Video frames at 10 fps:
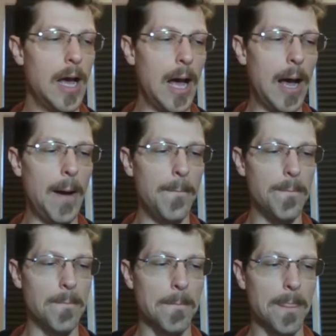
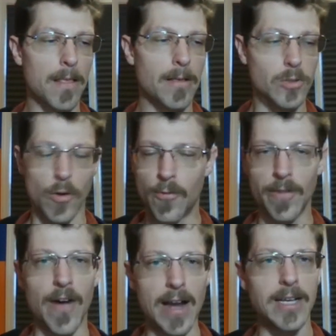So if we're
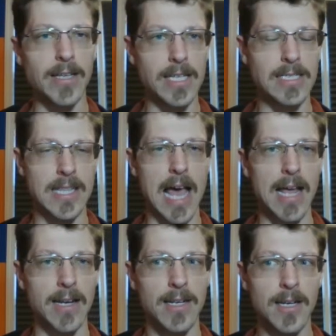finding these
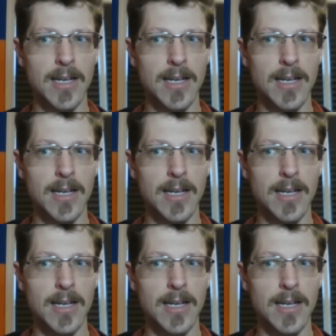then,